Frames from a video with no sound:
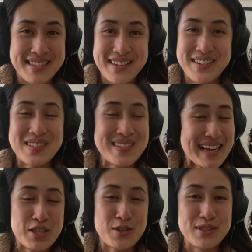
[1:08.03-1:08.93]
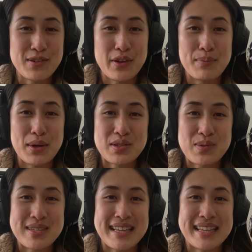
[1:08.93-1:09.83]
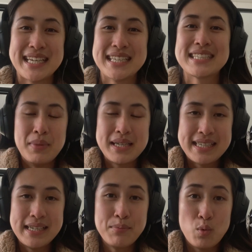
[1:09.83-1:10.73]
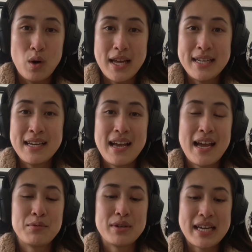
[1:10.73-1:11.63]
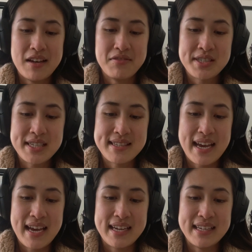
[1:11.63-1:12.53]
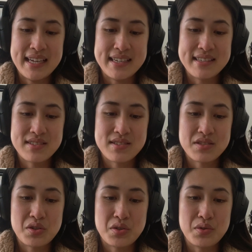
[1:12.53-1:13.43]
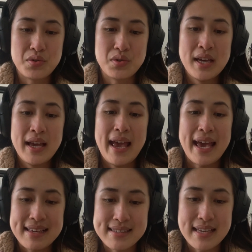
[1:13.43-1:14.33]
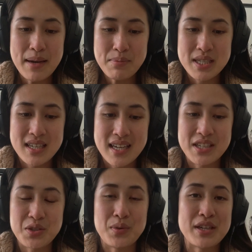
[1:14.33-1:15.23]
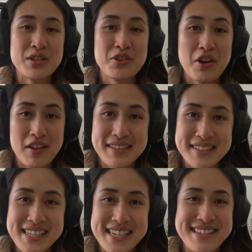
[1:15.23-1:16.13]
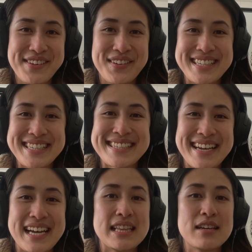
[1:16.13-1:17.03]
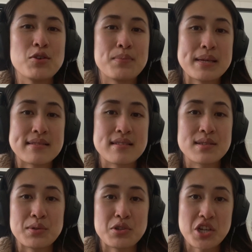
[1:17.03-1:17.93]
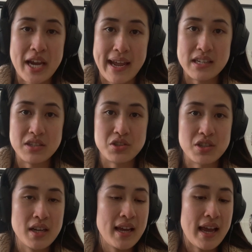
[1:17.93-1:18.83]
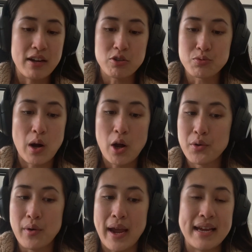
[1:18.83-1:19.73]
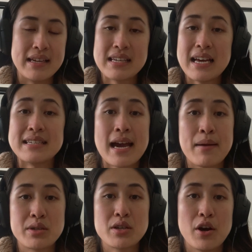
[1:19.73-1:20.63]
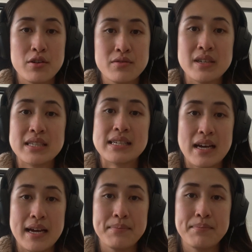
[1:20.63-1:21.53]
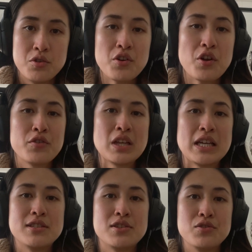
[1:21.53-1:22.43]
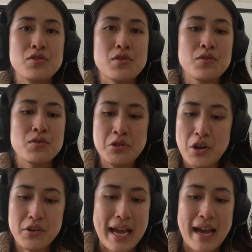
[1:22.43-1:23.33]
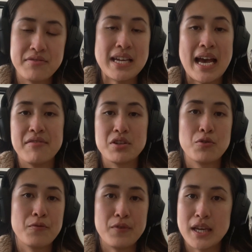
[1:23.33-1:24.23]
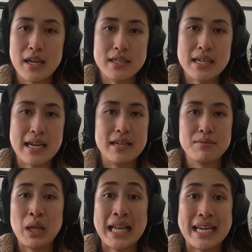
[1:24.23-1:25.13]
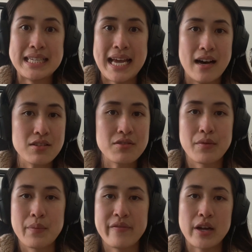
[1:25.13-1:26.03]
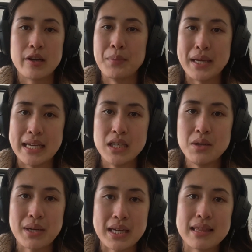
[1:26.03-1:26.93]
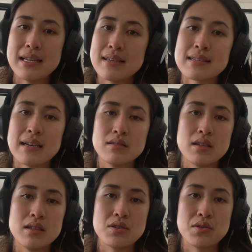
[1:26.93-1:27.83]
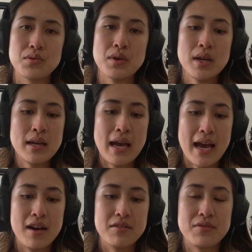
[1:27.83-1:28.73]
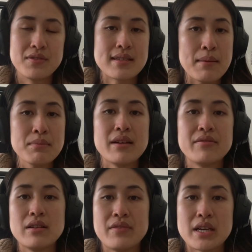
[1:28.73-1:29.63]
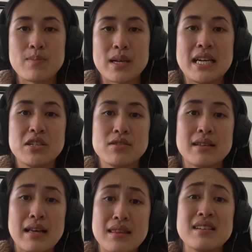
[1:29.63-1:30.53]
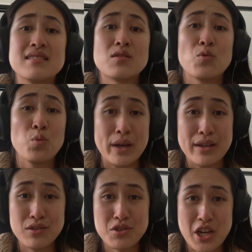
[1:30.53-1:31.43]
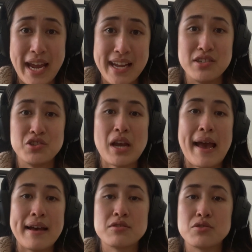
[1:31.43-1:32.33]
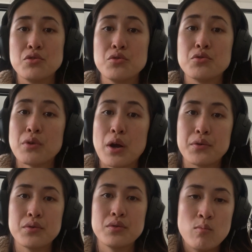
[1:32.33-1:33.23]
So stay tuned for the bonus ones at the end. But tip 1, I would have to say, is to accept and to acknowledge and to understand that your business will change and grow and adapt over time. Not only do you not have to have it all figured and planned out from the very beginning, but I think it's healthy to have some level of expectation that things will change as you grow.